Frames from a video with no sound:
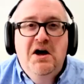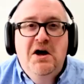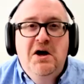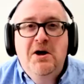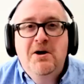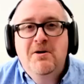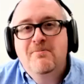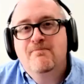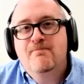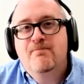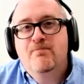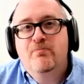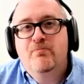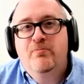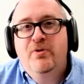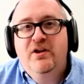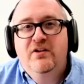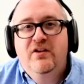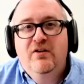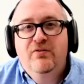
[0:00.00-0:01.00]
Um,
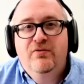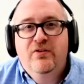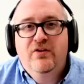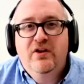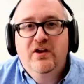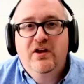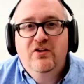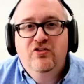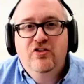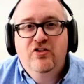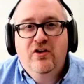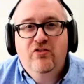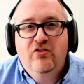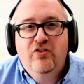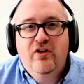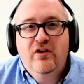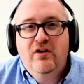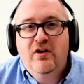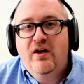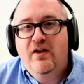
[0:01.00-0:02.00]
but definitely check us out